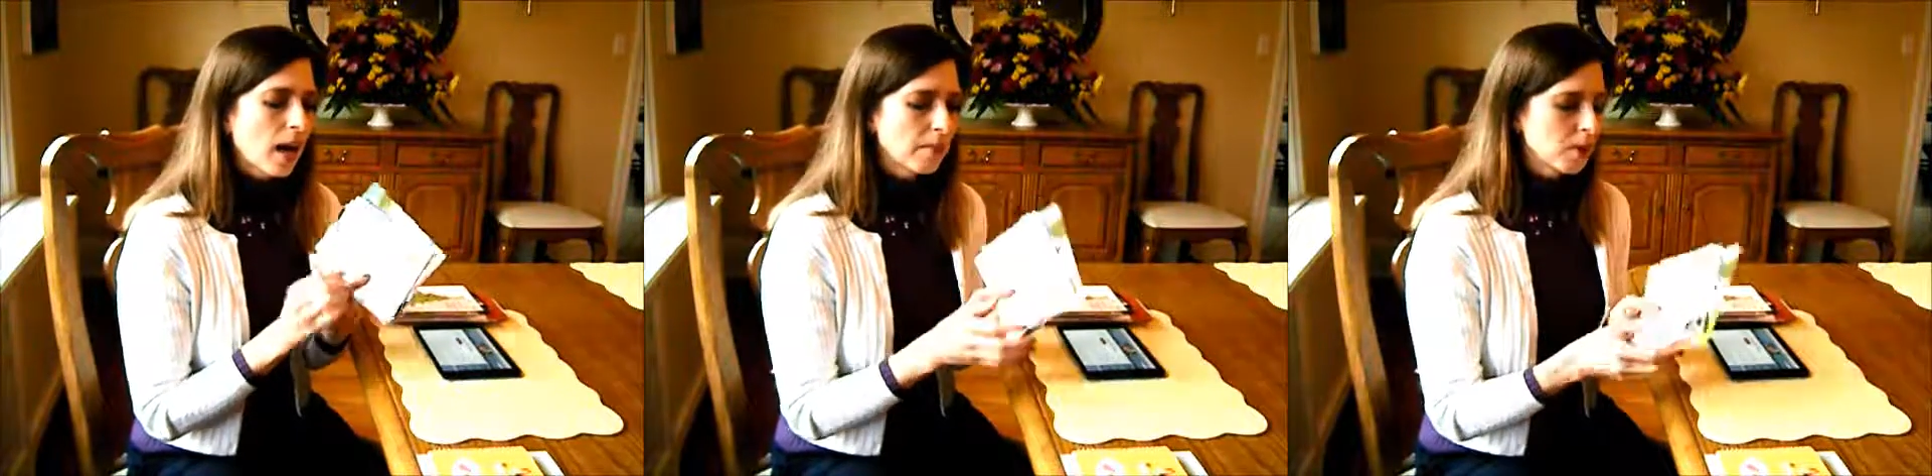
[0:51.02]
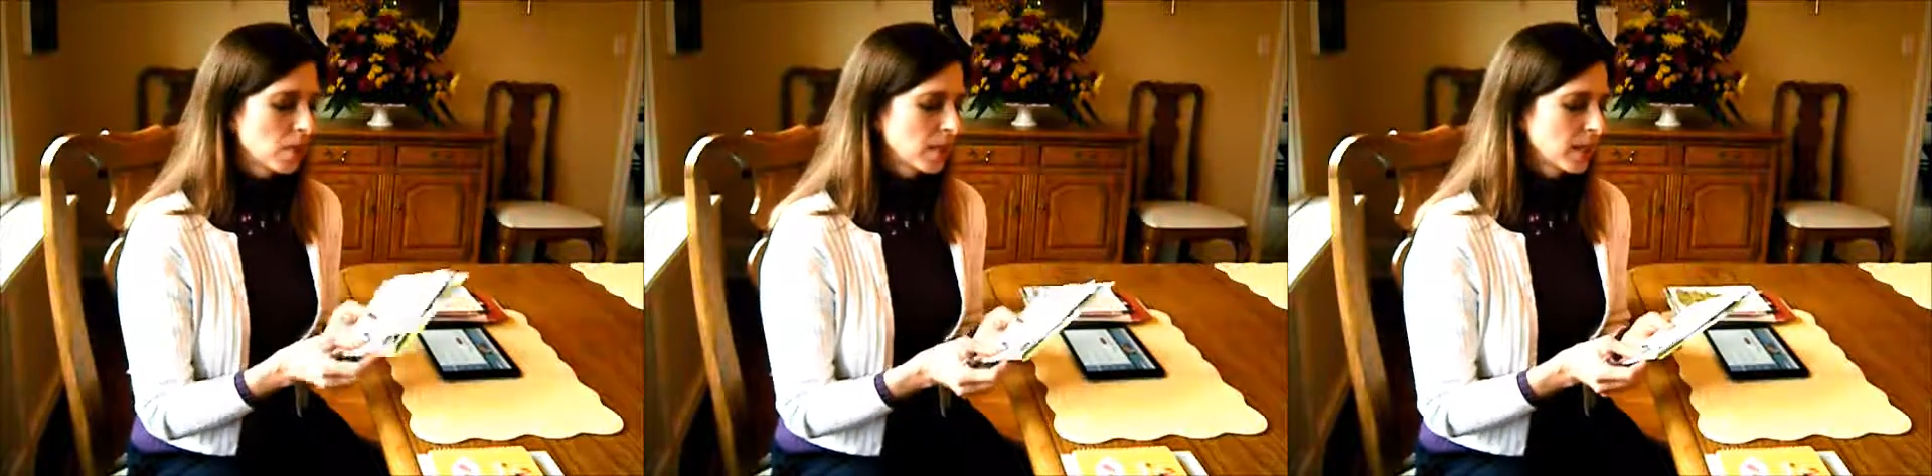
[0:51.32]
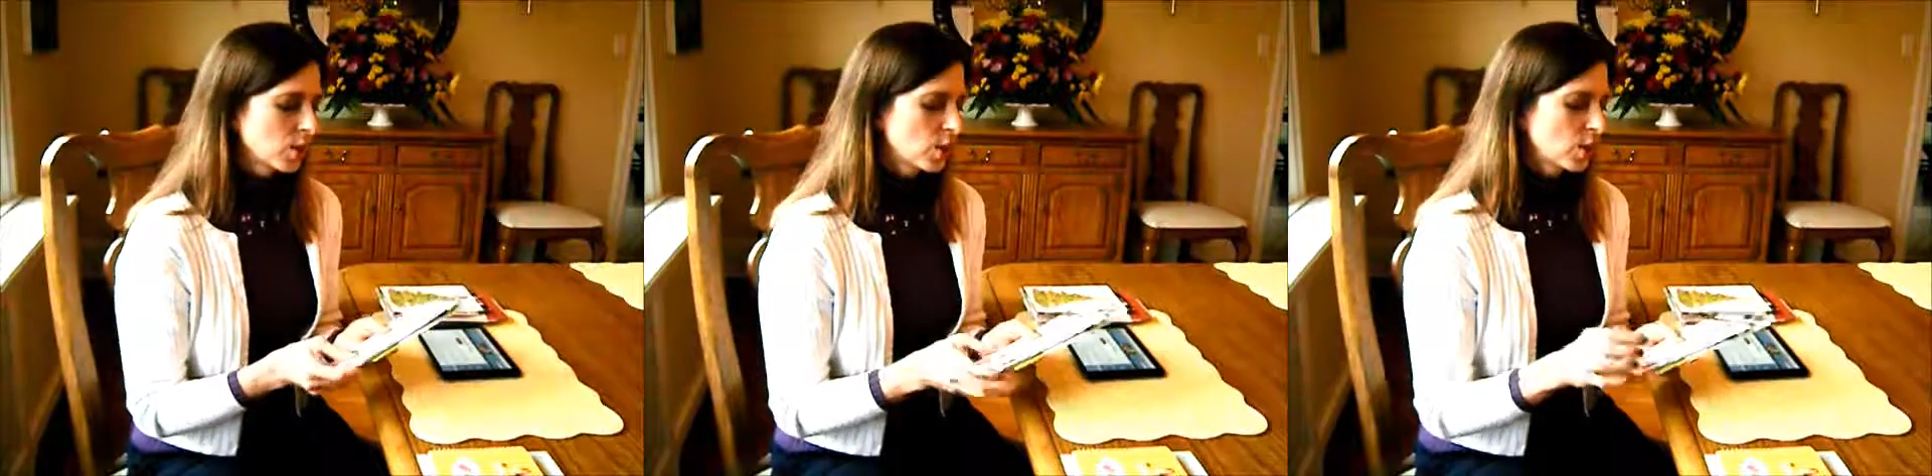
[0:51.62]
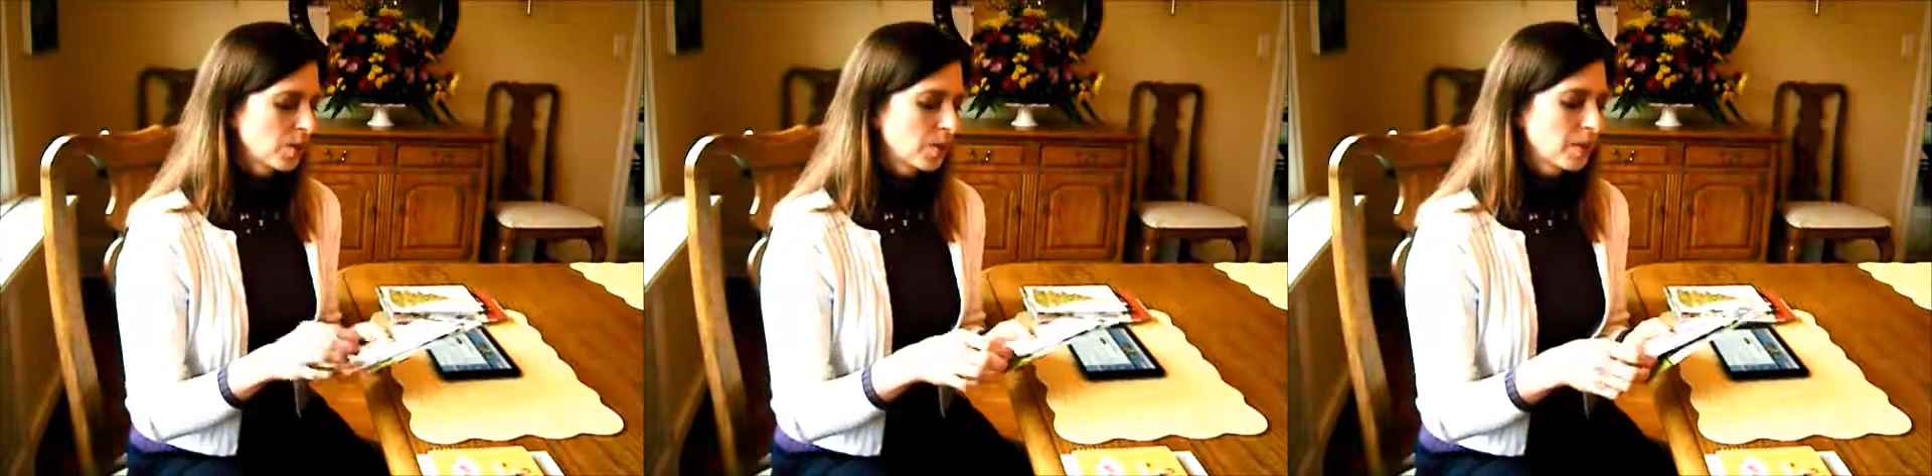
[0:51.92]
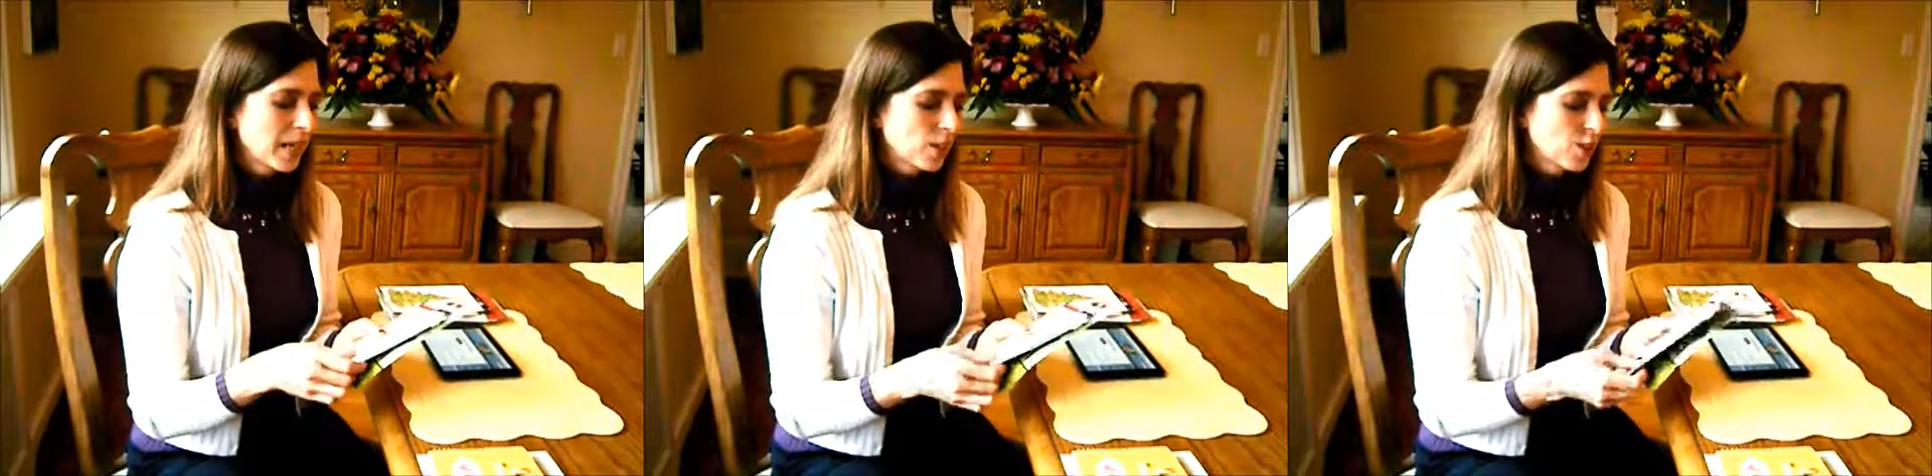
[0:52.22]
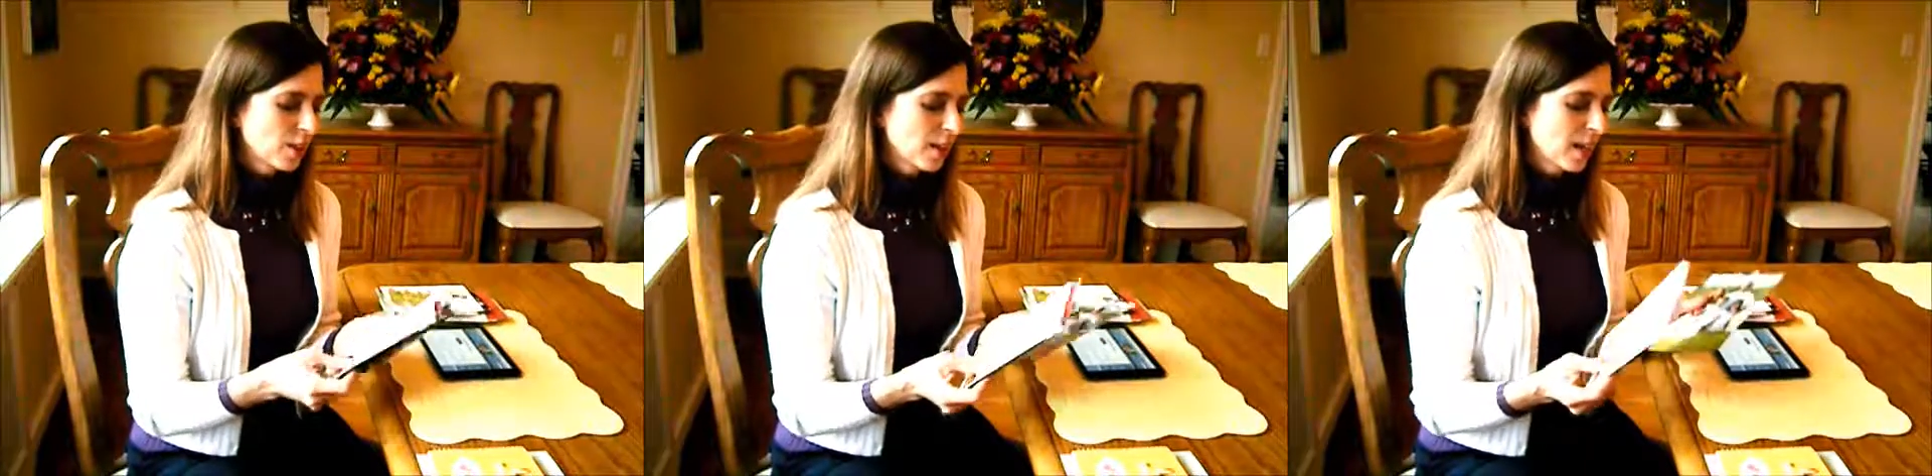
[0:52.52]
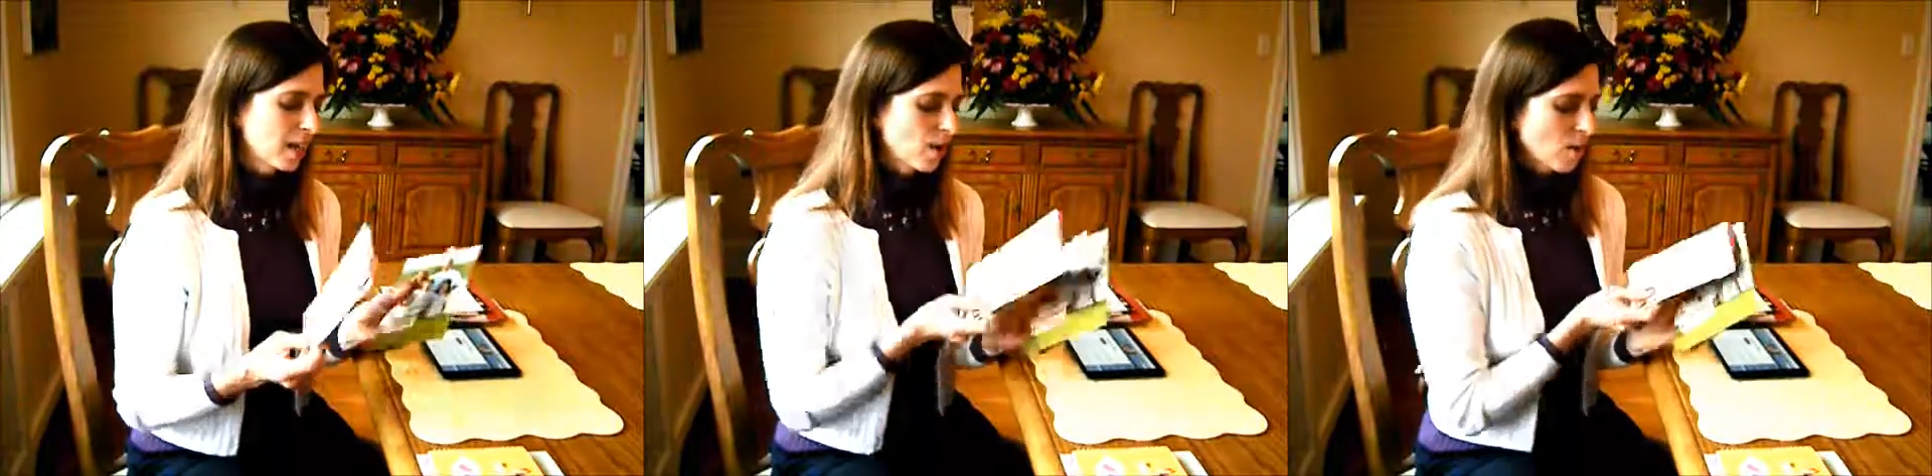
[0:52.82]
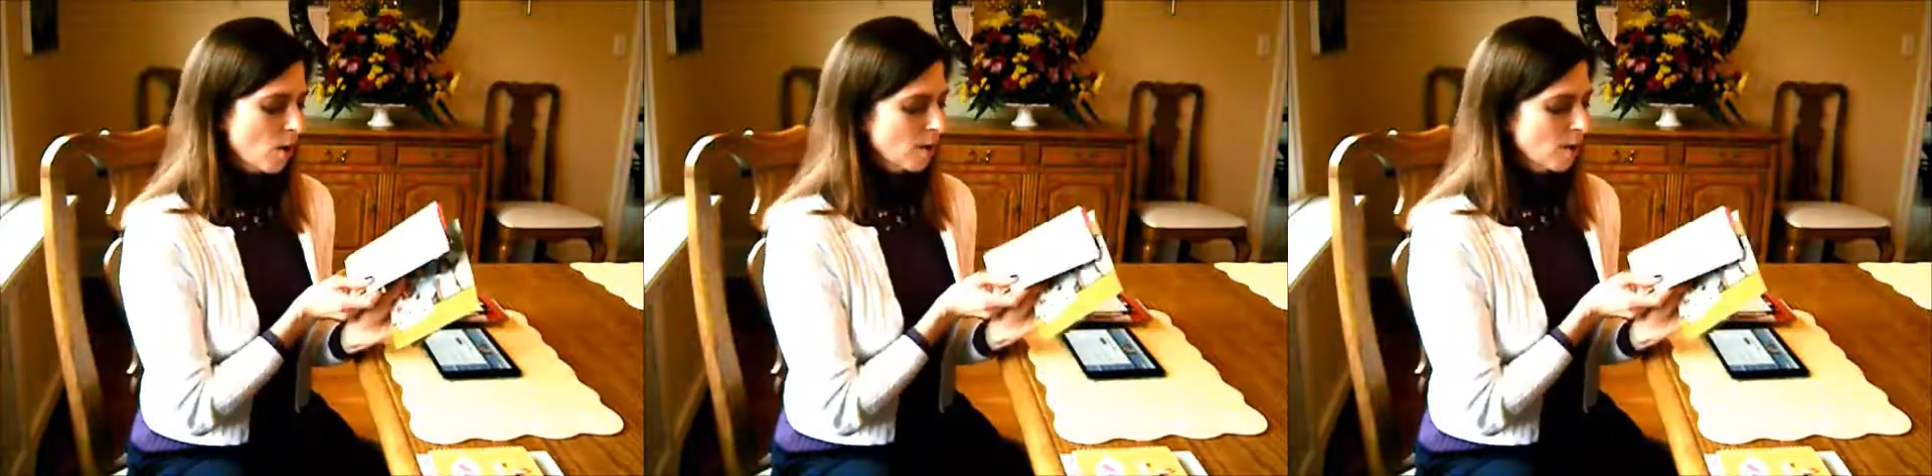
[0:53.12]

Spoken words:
I'm going to make sure that I note